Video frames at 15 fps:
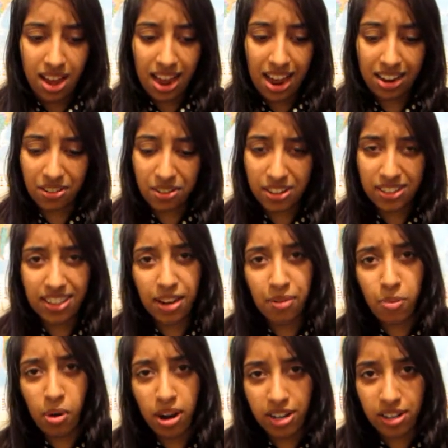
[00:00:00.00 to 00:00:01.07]
And I say,
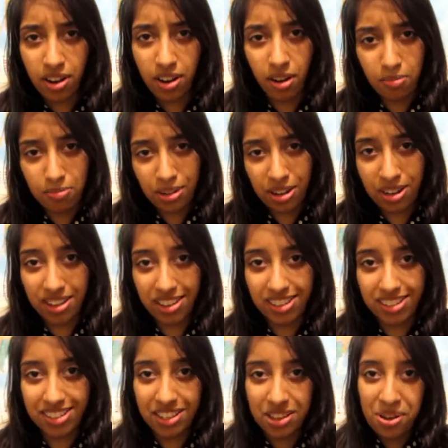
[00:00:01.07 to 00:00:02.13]
why not?
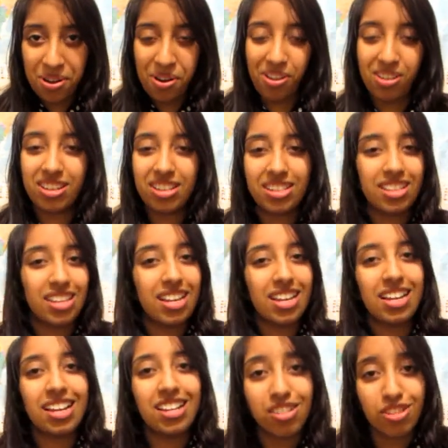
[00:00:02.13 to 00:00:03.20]
Because honestly,
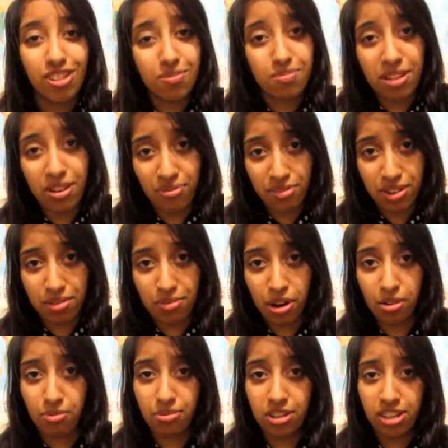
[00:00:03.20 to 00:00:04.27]
it should be a free
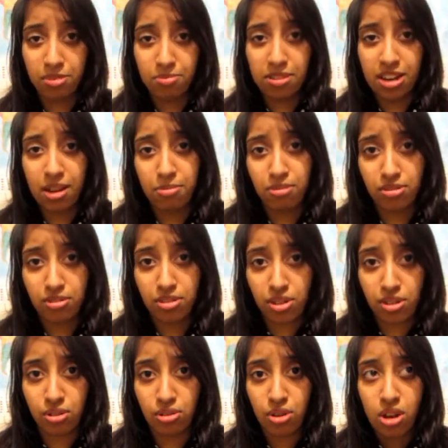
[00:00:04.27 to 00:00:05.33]
world. We should be able
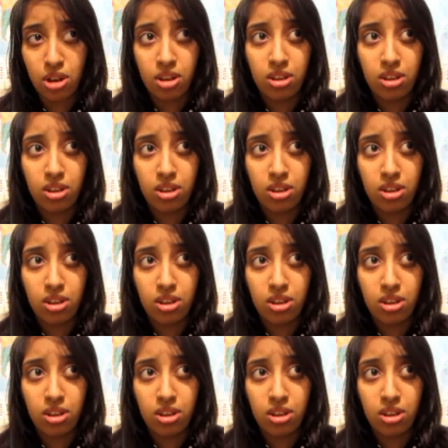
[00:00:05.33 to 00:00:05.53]
to